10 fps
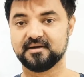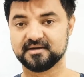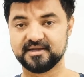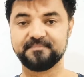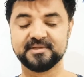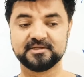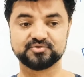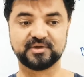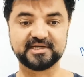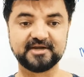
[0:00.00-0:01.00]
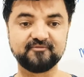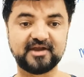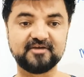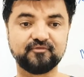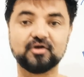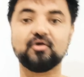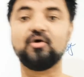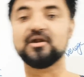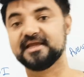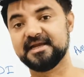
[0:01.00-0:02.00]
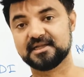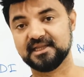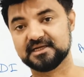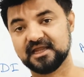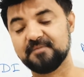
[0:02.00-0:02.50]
Yeah, So I didn't went for all the 8 sets.